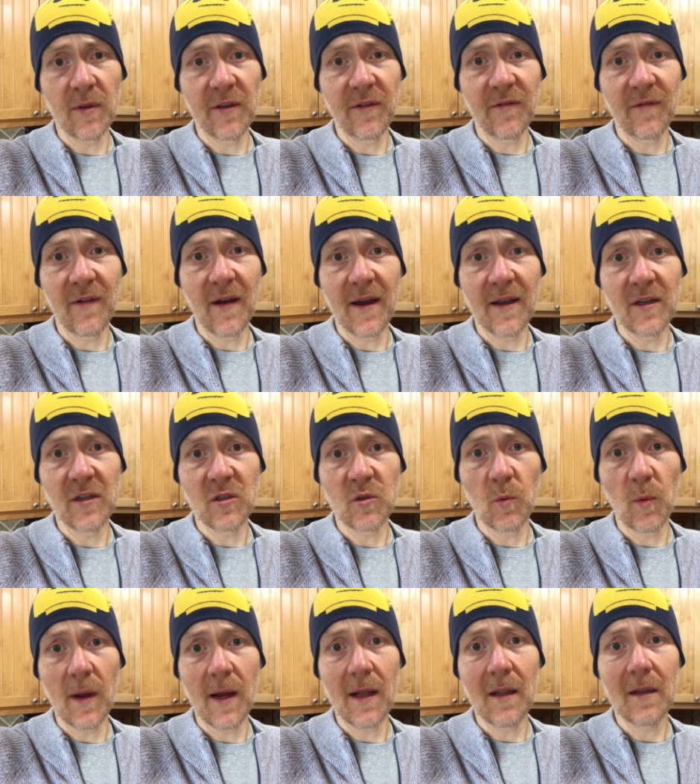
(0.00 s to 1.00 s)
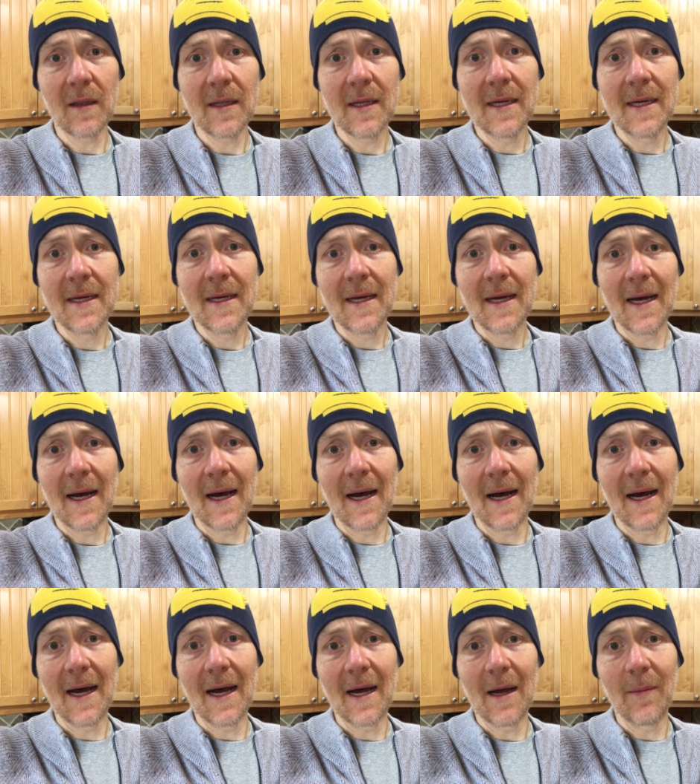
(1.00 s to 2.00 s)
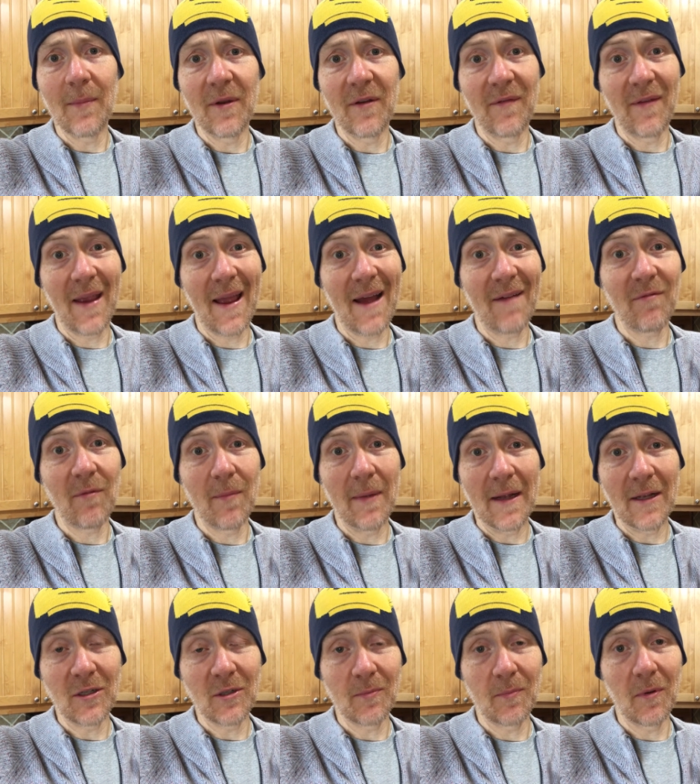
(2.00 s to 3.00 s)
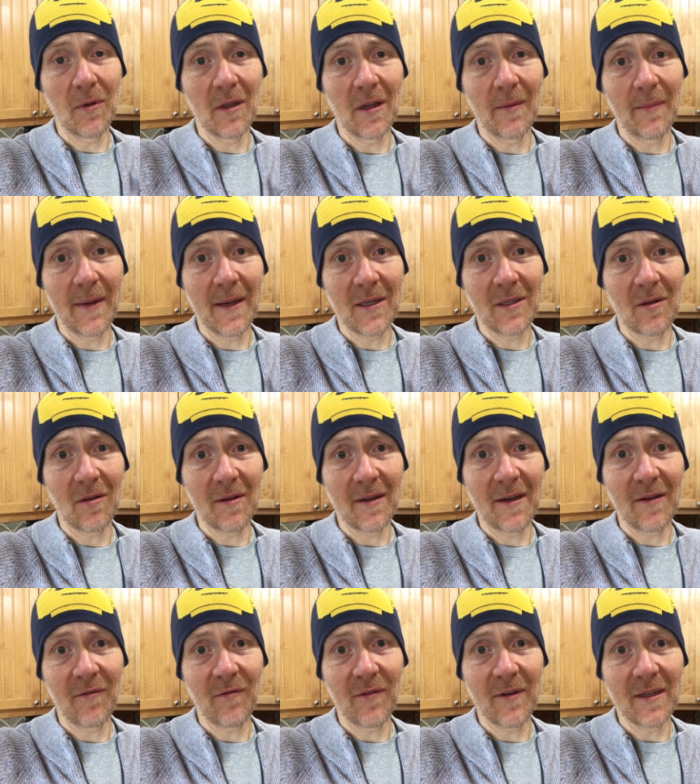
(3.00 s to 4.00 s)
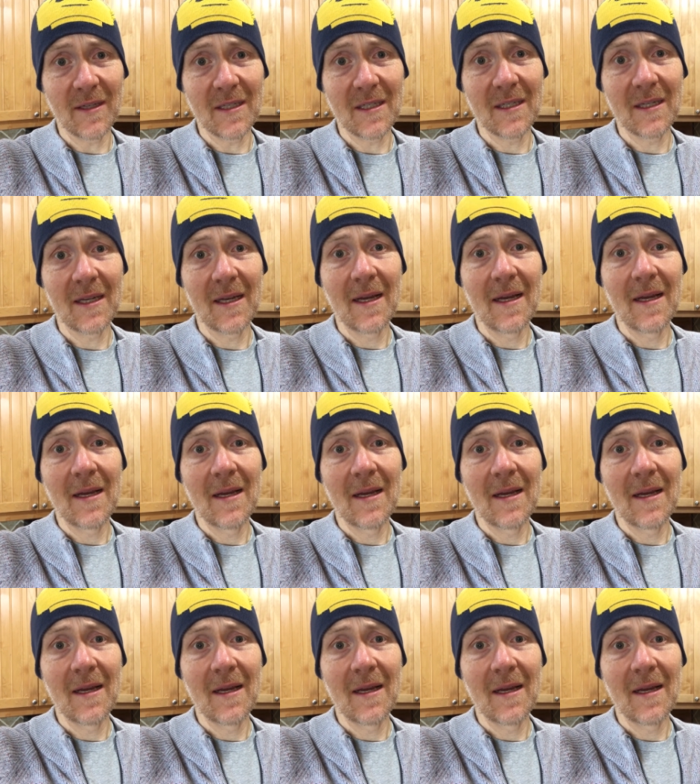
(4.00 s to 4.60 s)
really fine as well. But if you have a magic bullet, it makes all the difference.